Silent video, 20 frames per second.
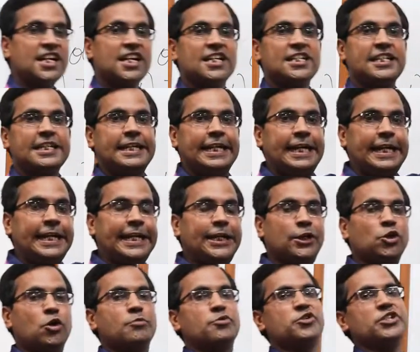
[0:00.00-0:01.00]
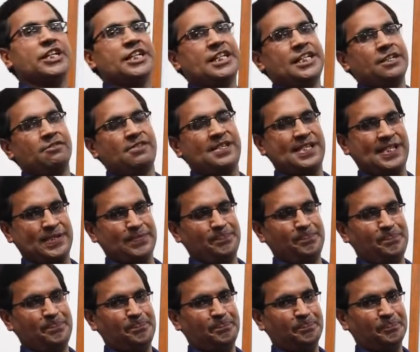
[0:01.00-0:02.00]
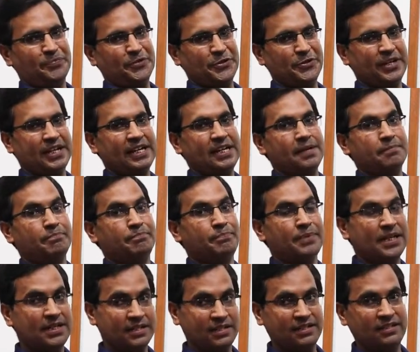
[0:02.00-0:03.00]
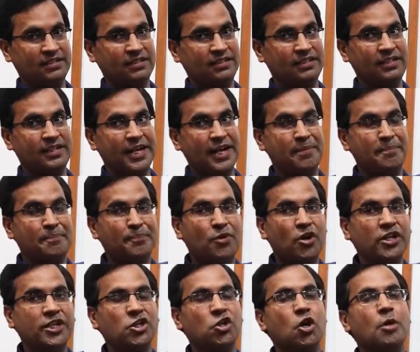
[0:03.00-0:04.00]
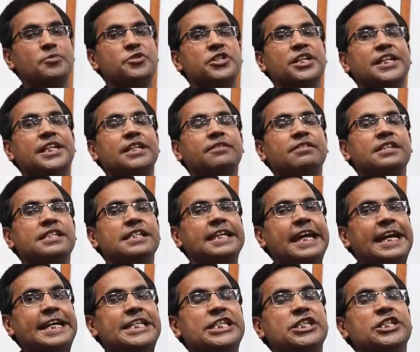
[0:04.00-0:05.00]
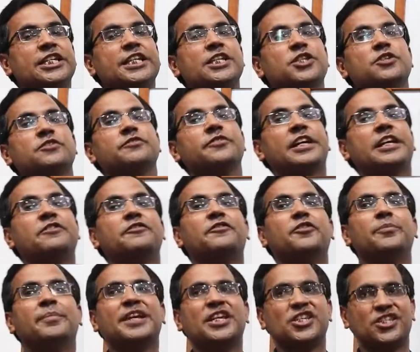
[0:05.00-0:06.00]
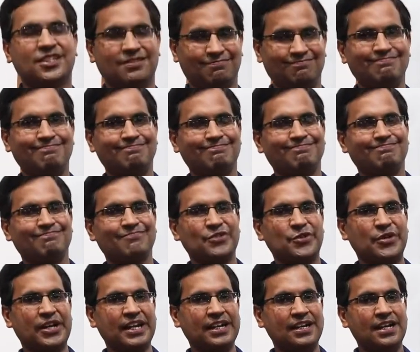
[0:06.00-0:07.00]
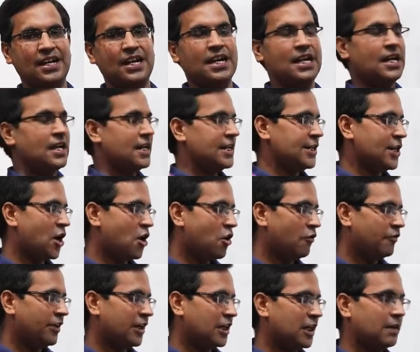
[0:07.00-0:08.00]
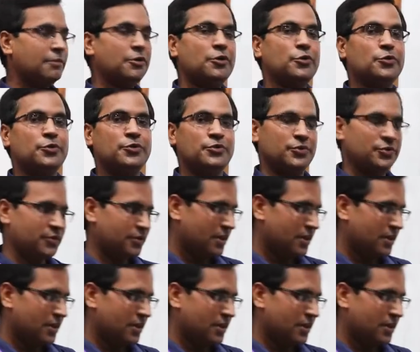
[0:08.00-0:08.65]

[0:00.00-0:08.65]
are the eight objectives. Okay. But the important objective is the exchange of information. Okay. Now we come to